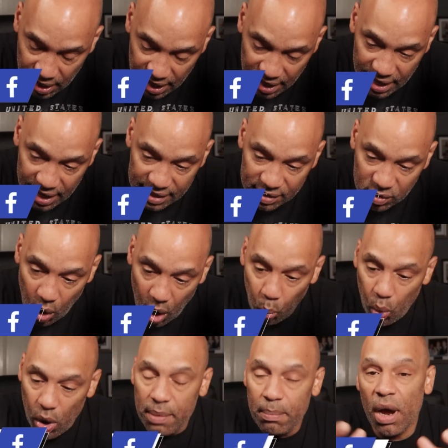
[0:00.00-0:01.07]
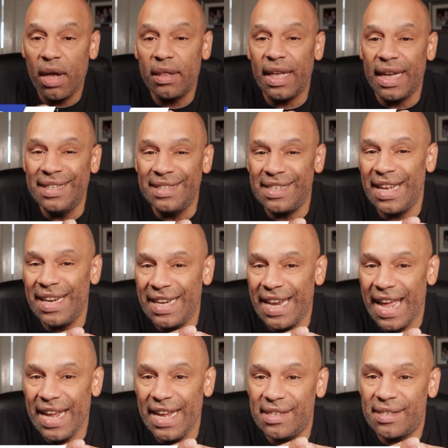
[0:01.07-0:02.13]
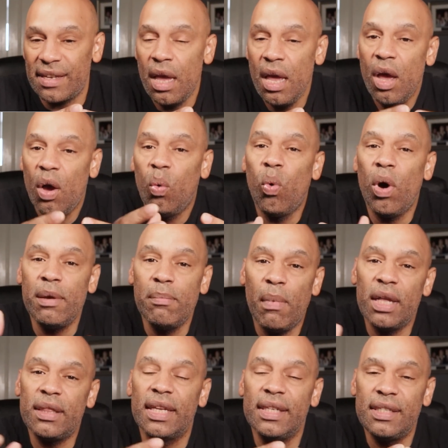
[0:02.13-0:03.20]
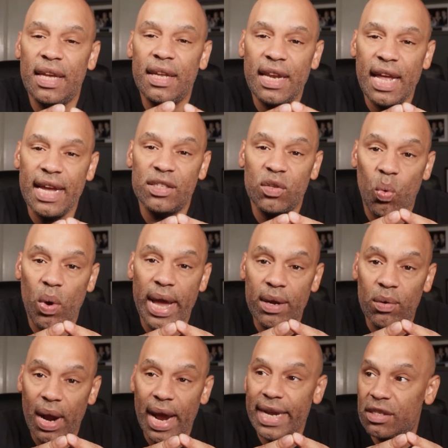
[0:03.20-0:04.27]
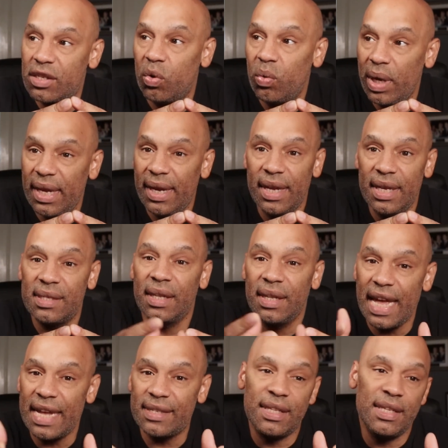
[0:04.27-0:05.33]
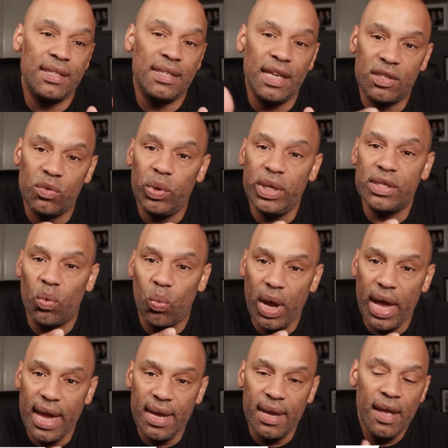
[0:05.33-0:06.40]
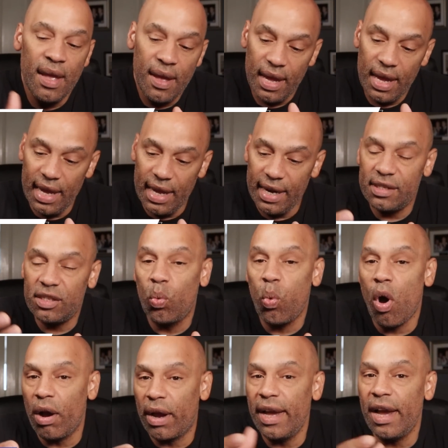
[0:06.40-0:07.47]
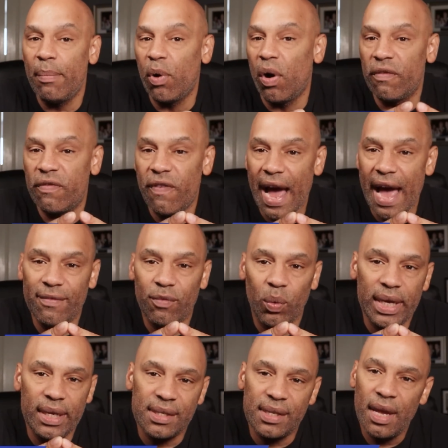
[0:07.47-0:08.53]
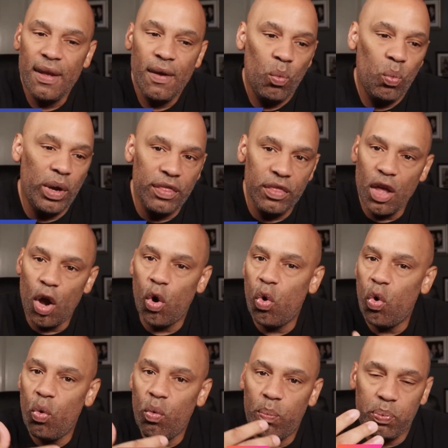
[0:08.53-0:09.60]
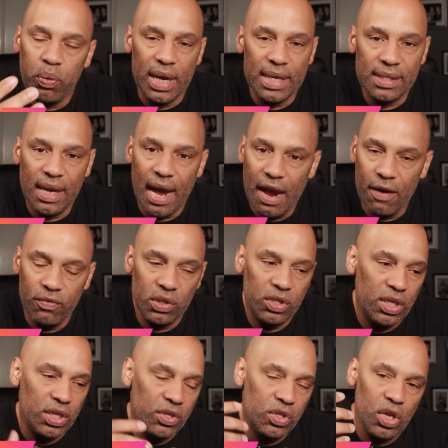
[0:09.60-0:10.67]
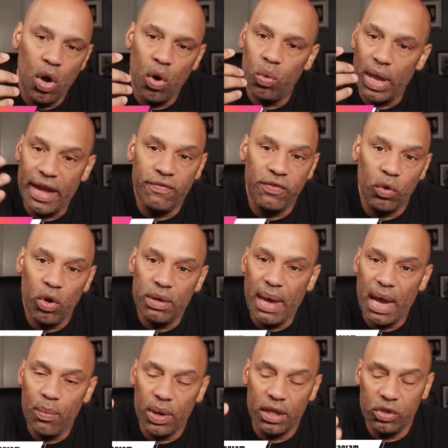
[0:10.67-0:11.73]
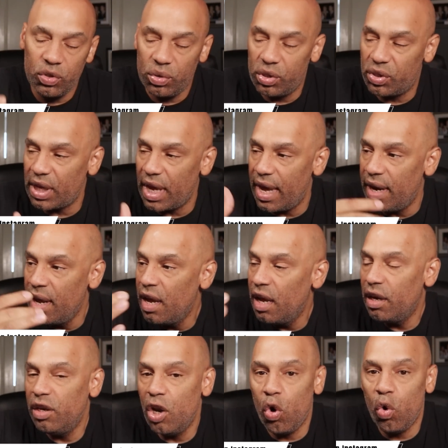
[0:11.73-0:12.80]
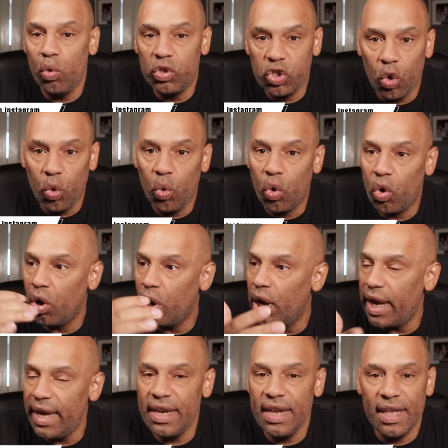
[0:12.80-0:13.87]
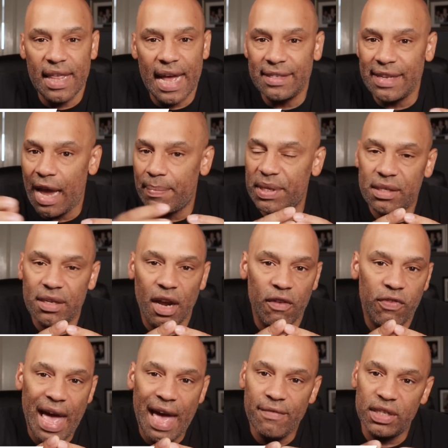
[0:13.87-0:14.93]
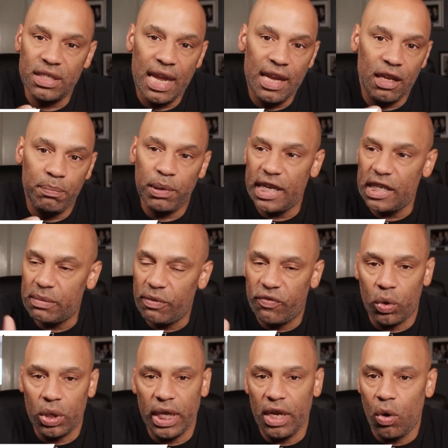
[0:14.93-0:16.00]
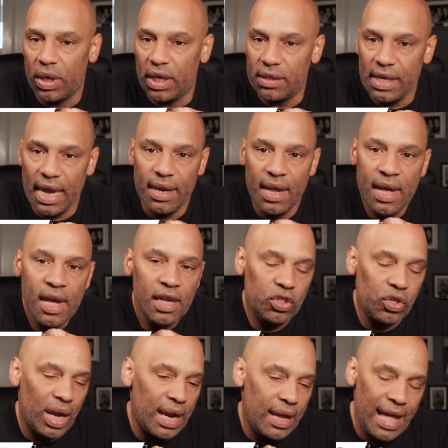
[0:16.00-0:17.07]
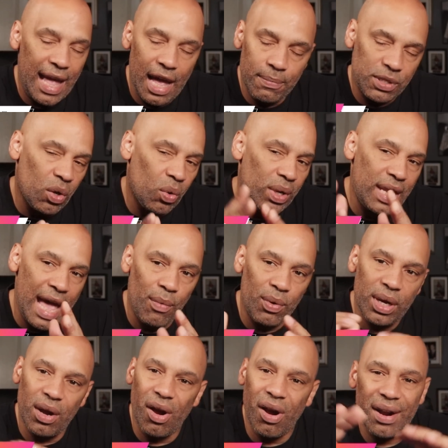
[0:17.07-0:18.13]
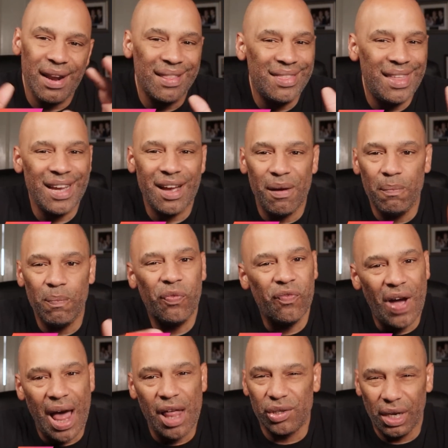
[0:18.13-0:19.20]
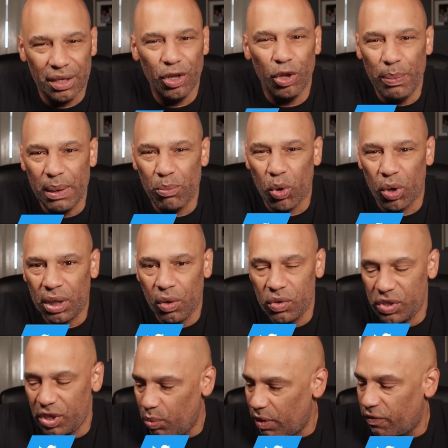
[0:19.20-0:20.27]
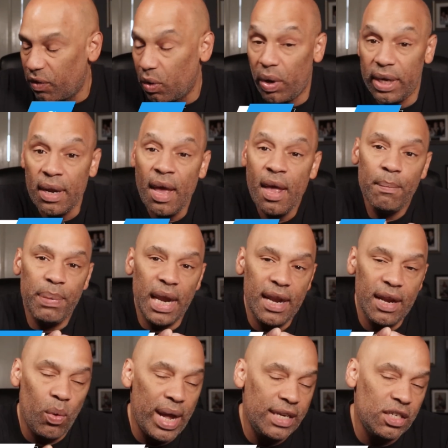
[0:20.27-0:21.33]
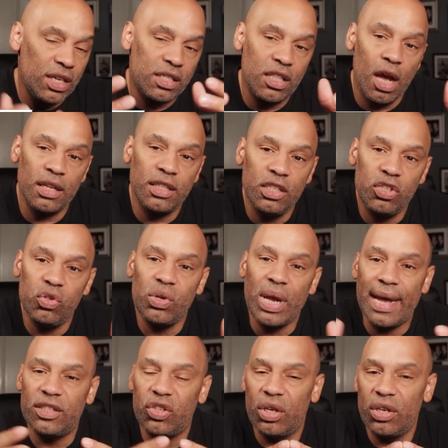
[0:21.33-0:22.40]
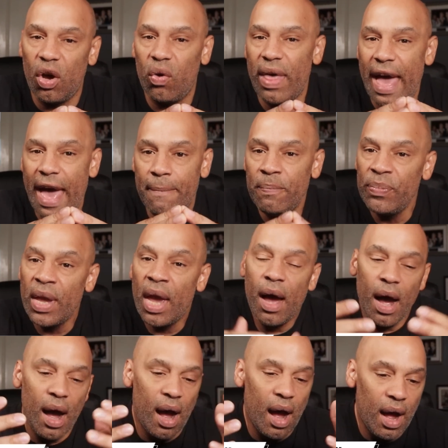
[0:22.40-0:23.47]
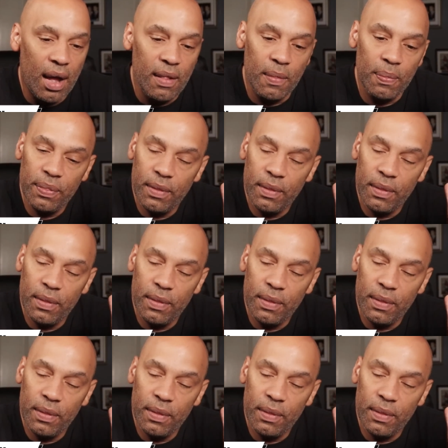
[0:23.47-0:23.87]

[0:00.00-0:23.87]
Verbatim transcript: is one month and ten days, one month and ten days away, right? So it is less than six weeks away. It is walking up on five weeks with no press conferences, no, like Floyd Mayweather Junior said, no tour, any of that type of stuff having taken place before they go into training camp. So in that regard, I think I'm following a little bit more closely with Floyd. But anyway, just thought that you guys should know that. Uh,